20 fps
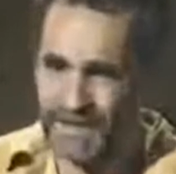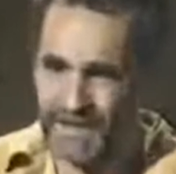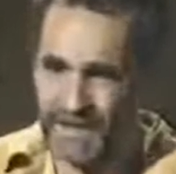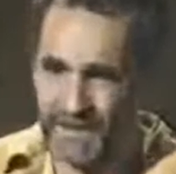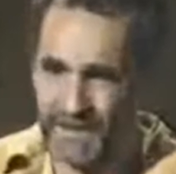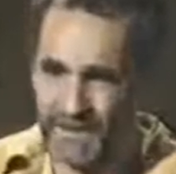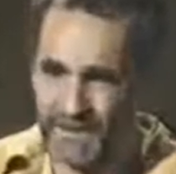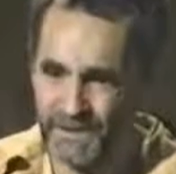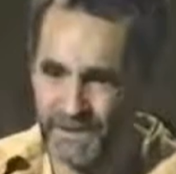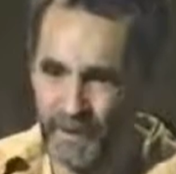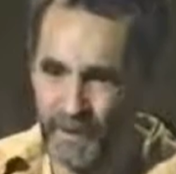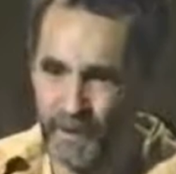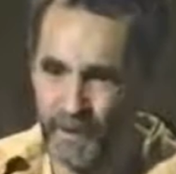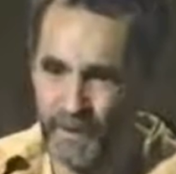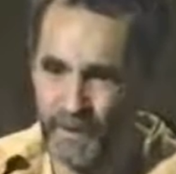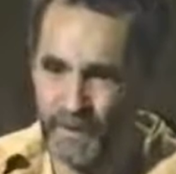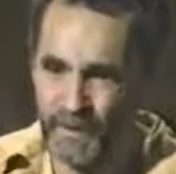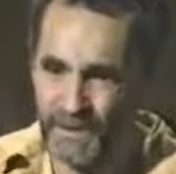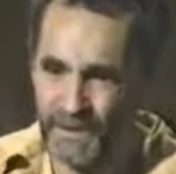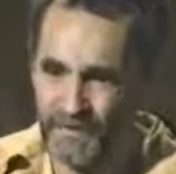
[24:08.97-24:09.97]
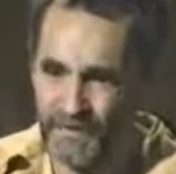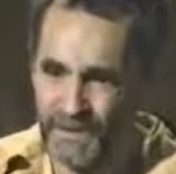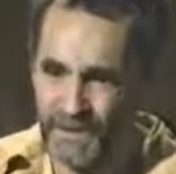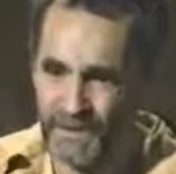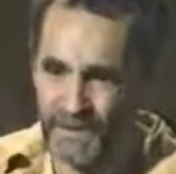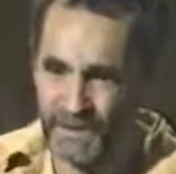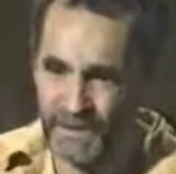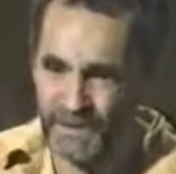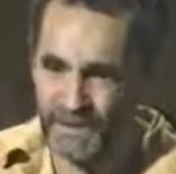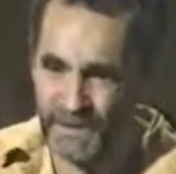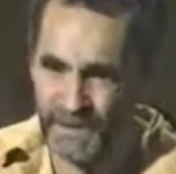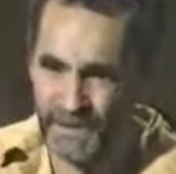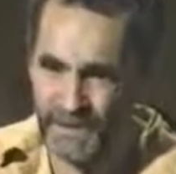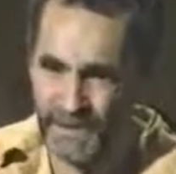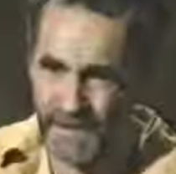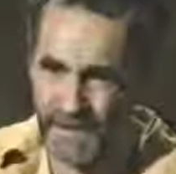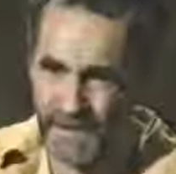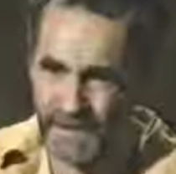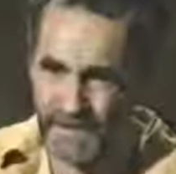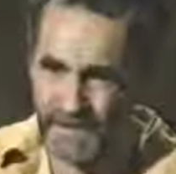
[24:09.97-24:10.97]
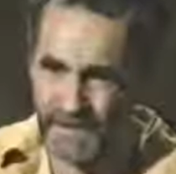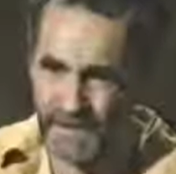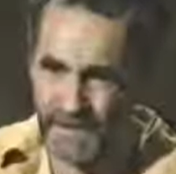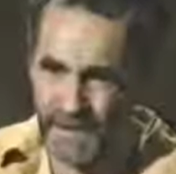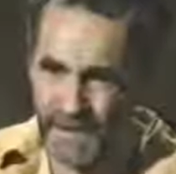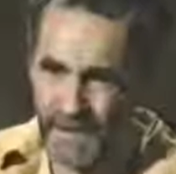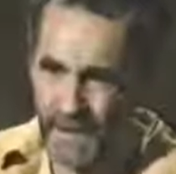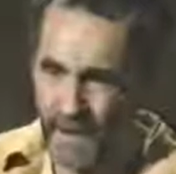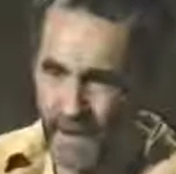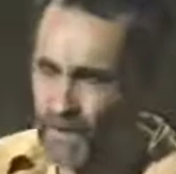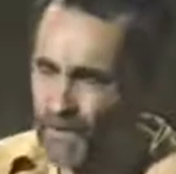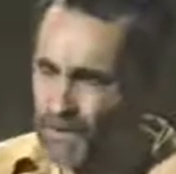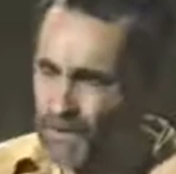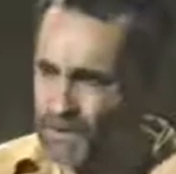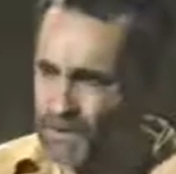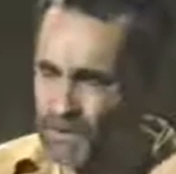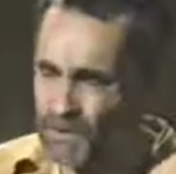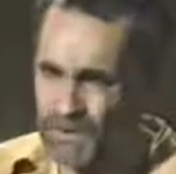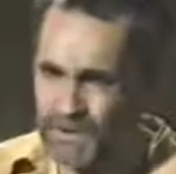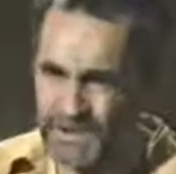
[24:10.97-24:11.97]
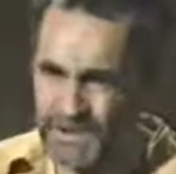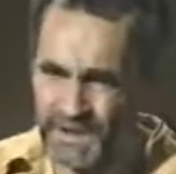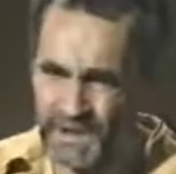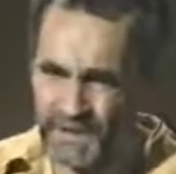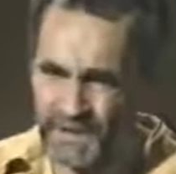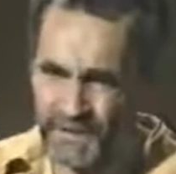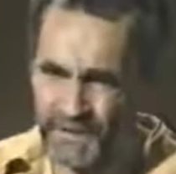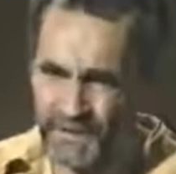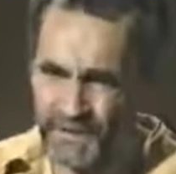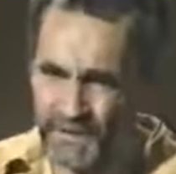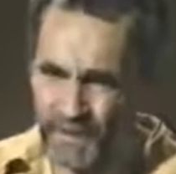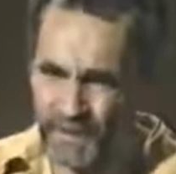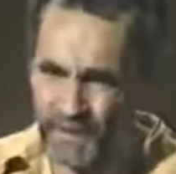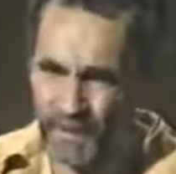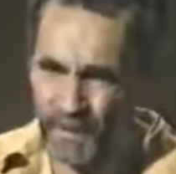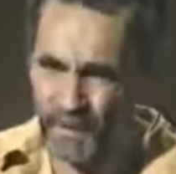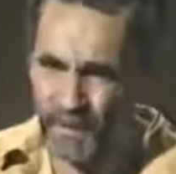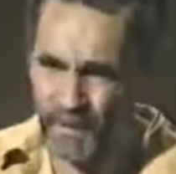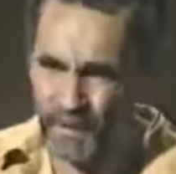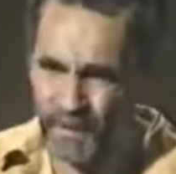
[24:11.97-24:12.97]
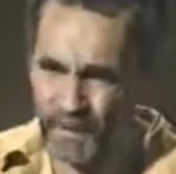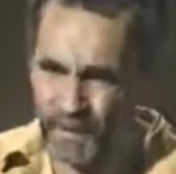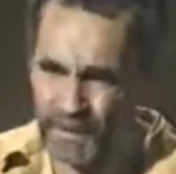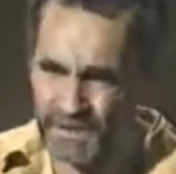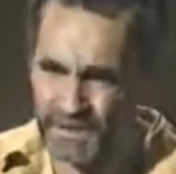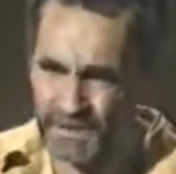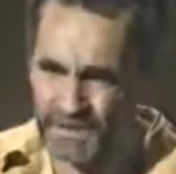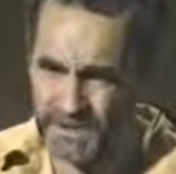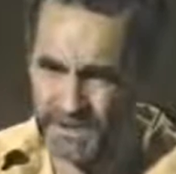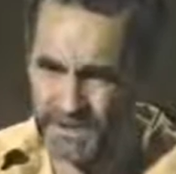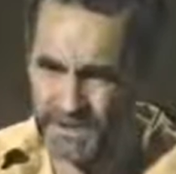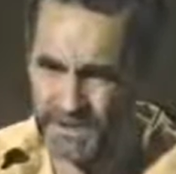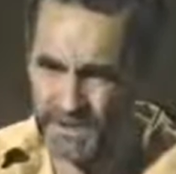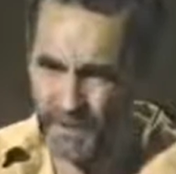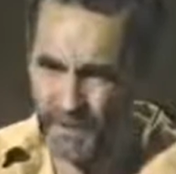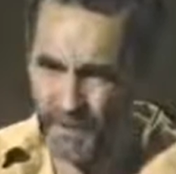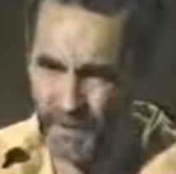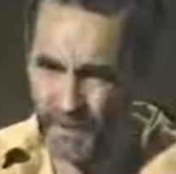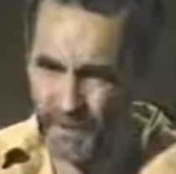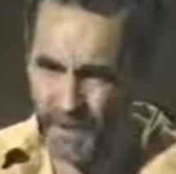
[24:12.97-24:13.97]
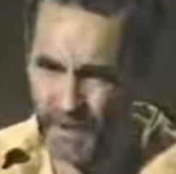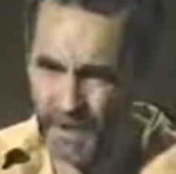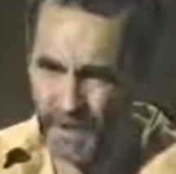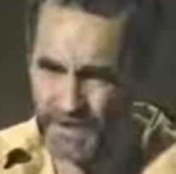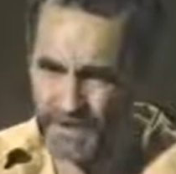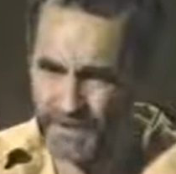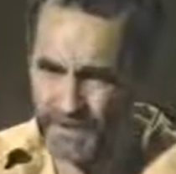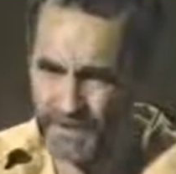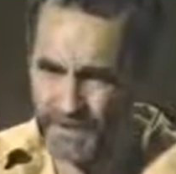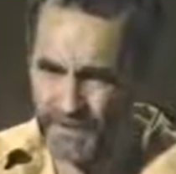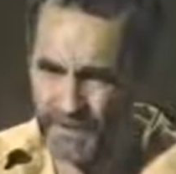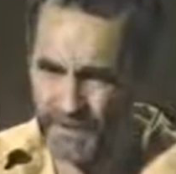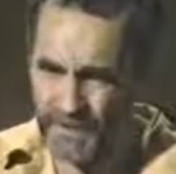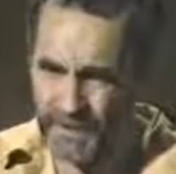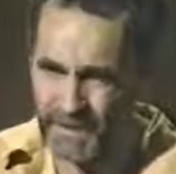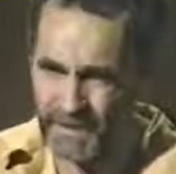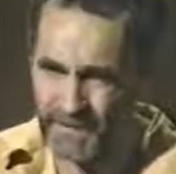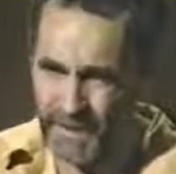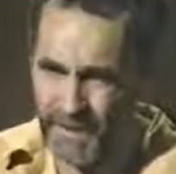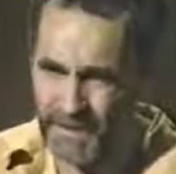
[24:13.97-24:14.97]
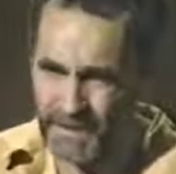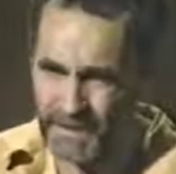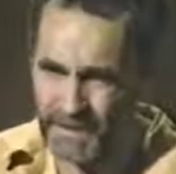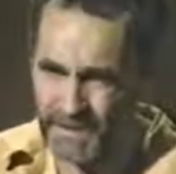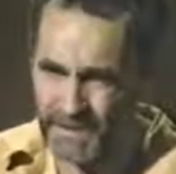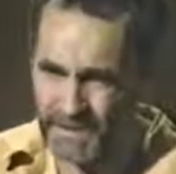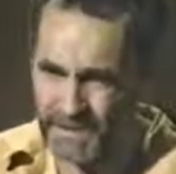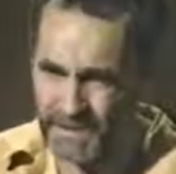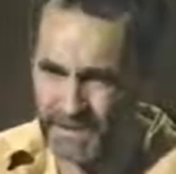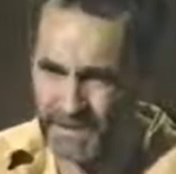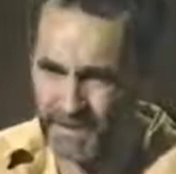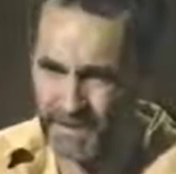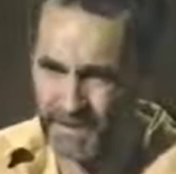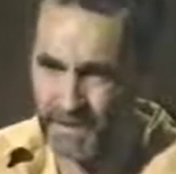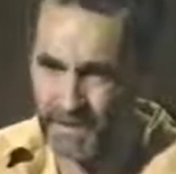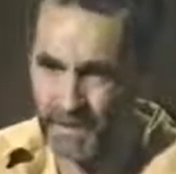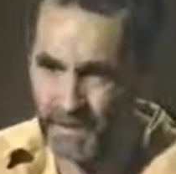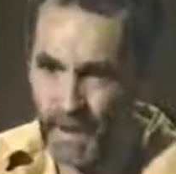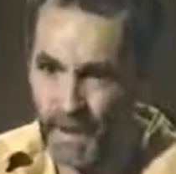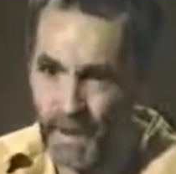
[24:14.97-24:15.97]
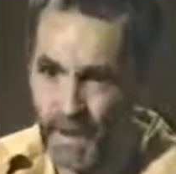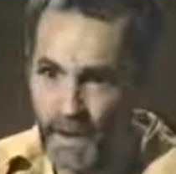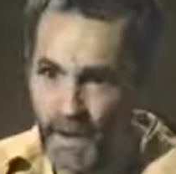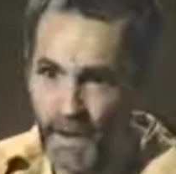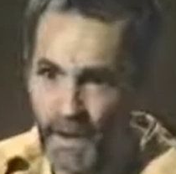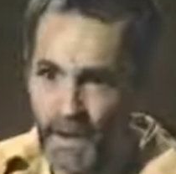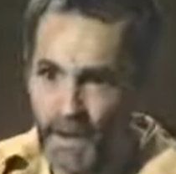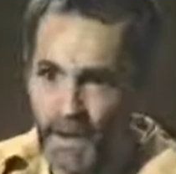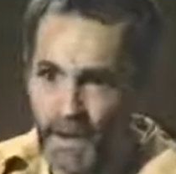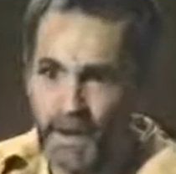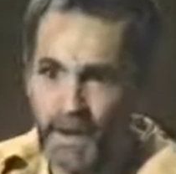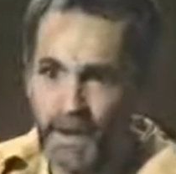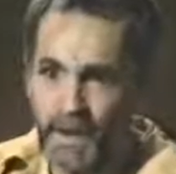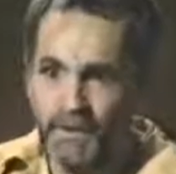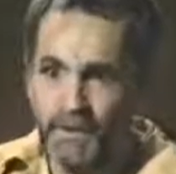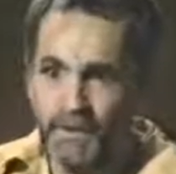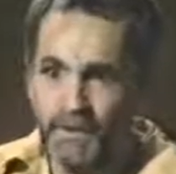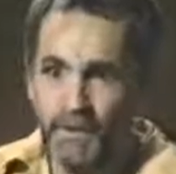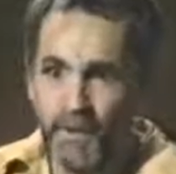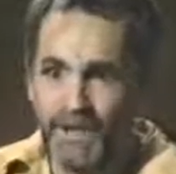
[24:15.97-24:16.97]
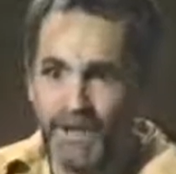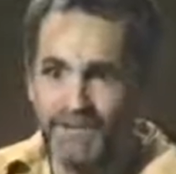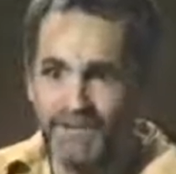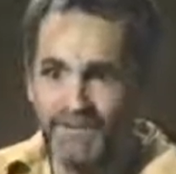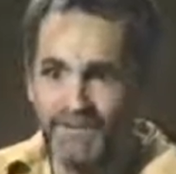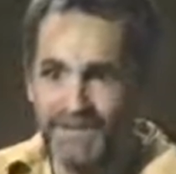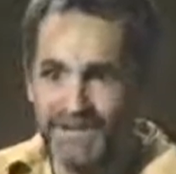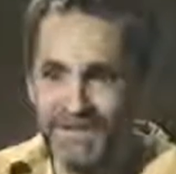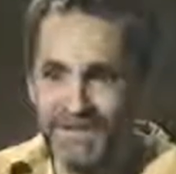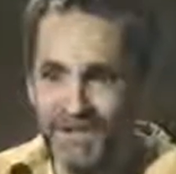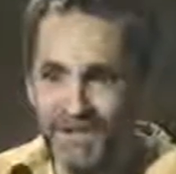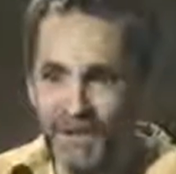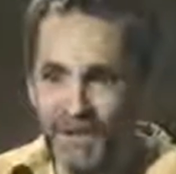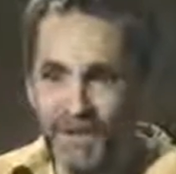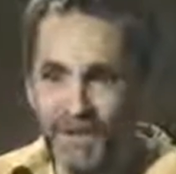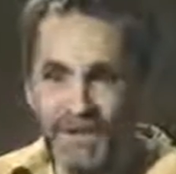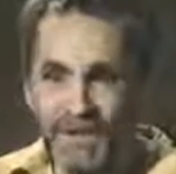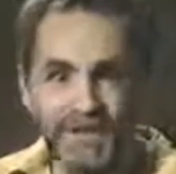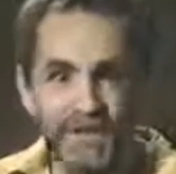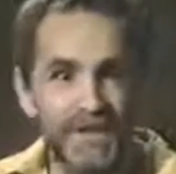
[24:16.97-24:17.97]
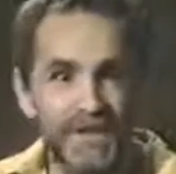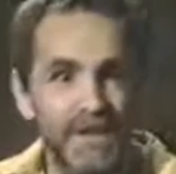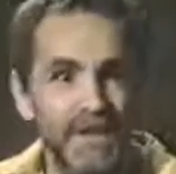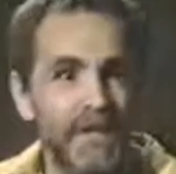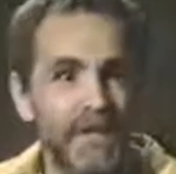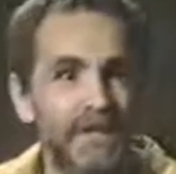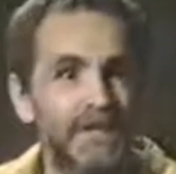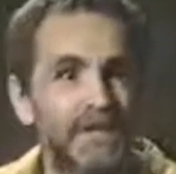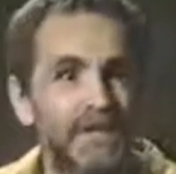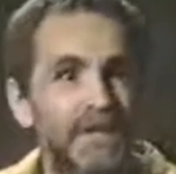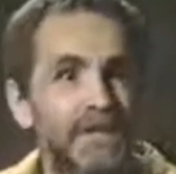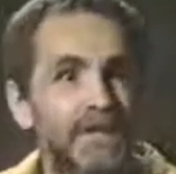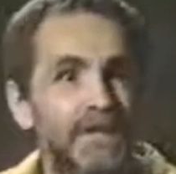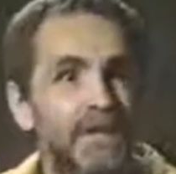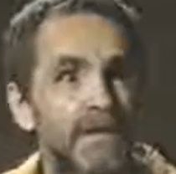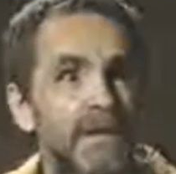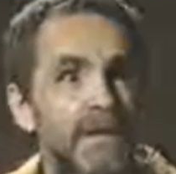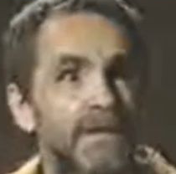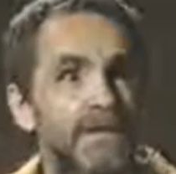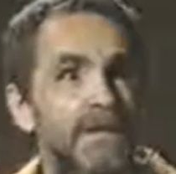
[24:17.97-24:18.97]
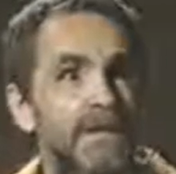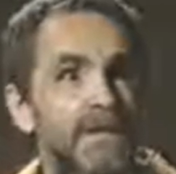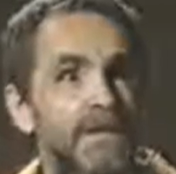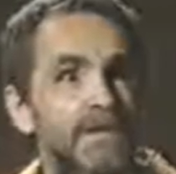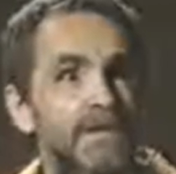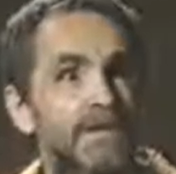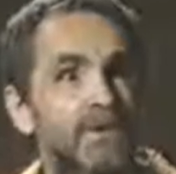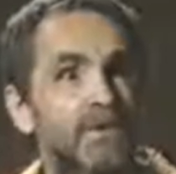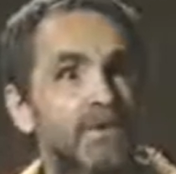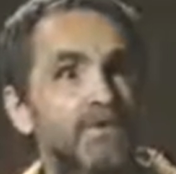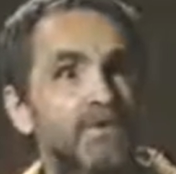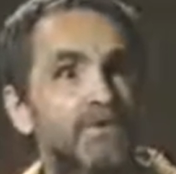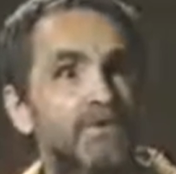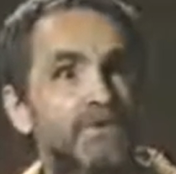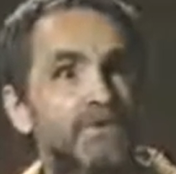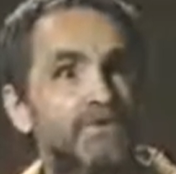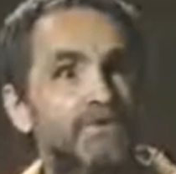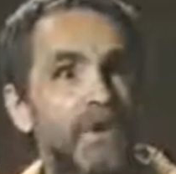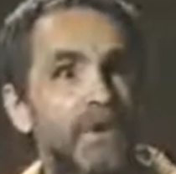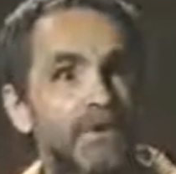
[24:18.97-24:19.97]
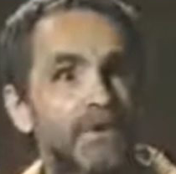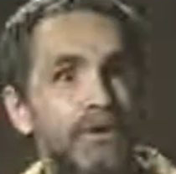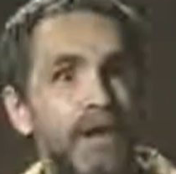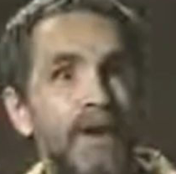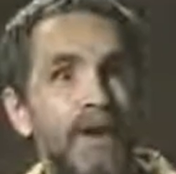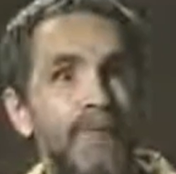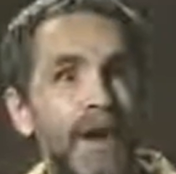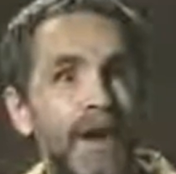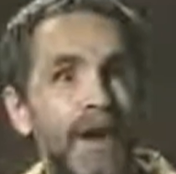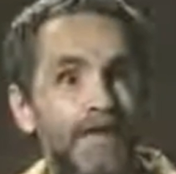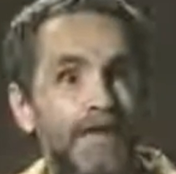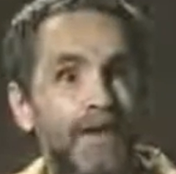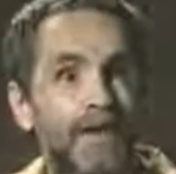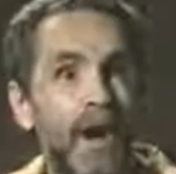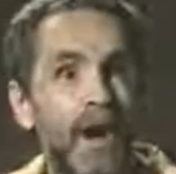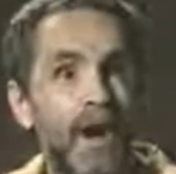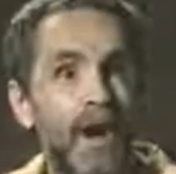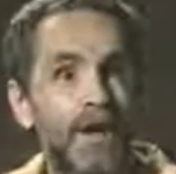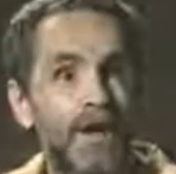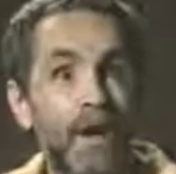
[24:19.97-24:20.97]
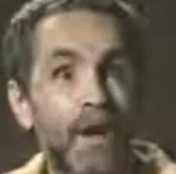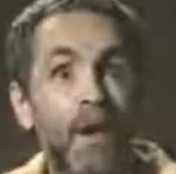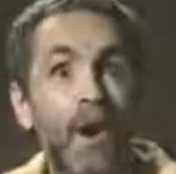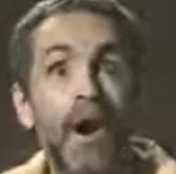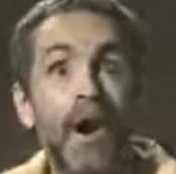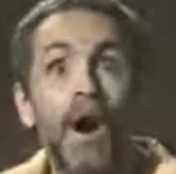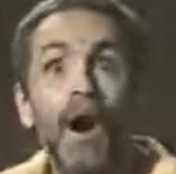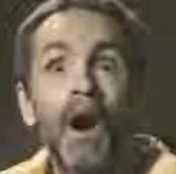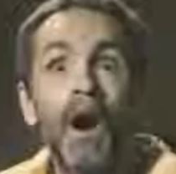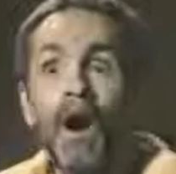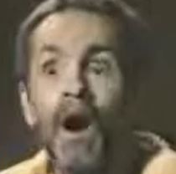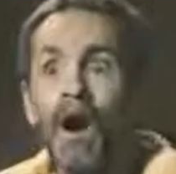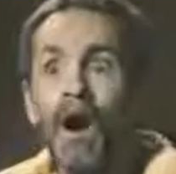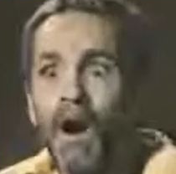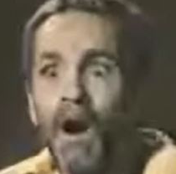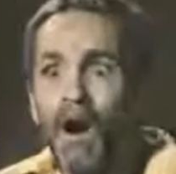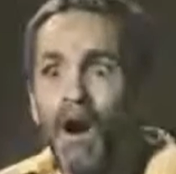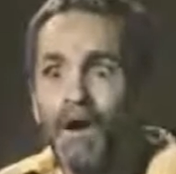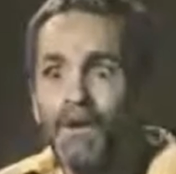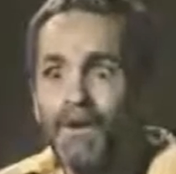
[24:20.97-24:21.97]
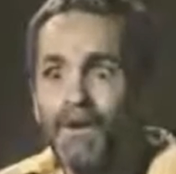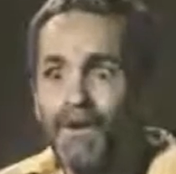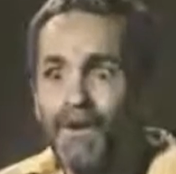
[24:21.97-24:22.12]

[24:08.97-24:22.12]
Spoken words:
vicarious old women theater things. All they're doing is selling fear to them old witches, them old broads that live on that vicarious thrill. You watch him in the show, and he said, then he killed her, and he drove her down by the car, and they go, "Oh,"